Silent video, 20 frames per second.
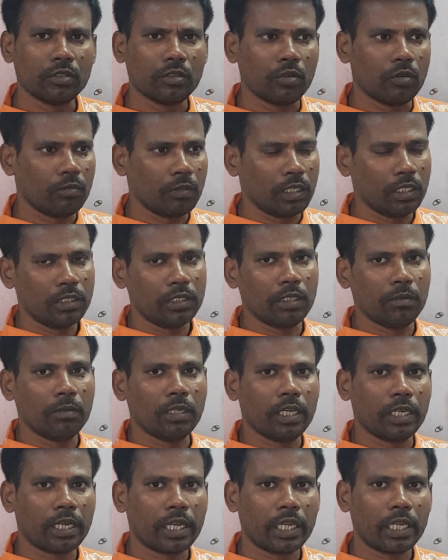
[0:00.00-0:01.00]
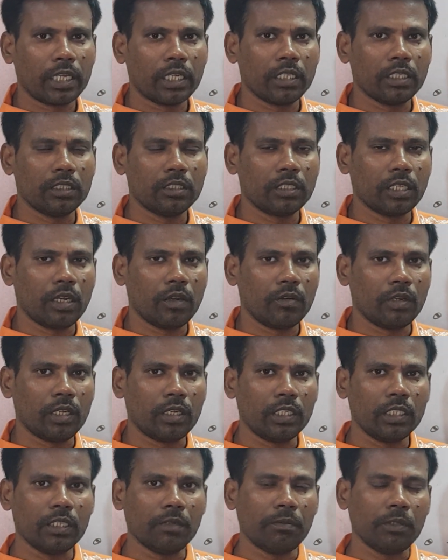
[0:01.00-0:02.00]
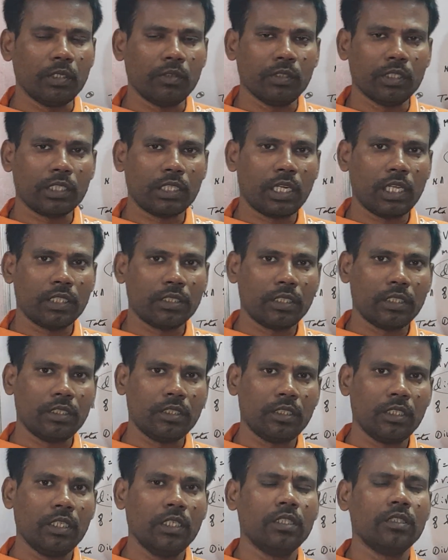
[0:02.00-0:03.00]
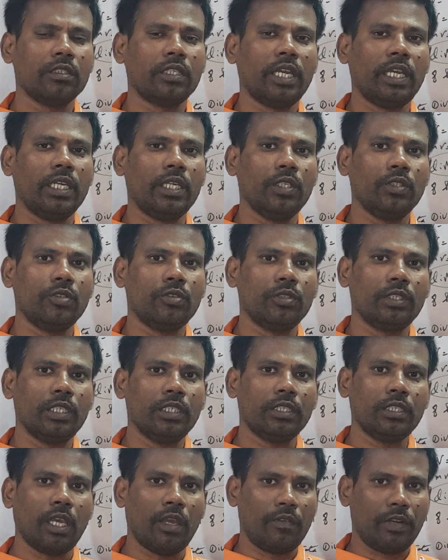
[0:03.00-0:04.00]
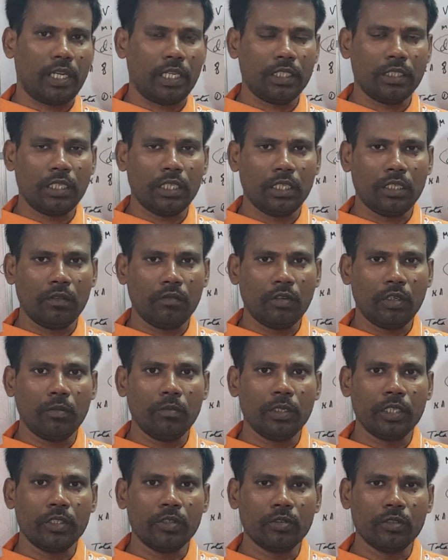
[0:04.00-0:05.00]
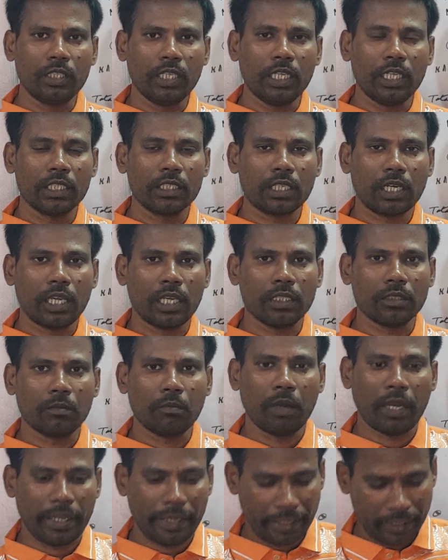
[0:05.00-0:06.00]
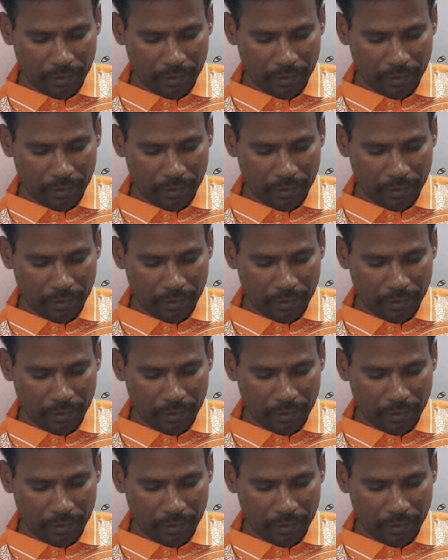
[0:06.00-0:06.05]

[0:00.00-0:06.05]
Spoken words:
So many similar triangles I have done in the previous classes. Thank you students. Have a nice day. We'll meet you in the next class. Bye.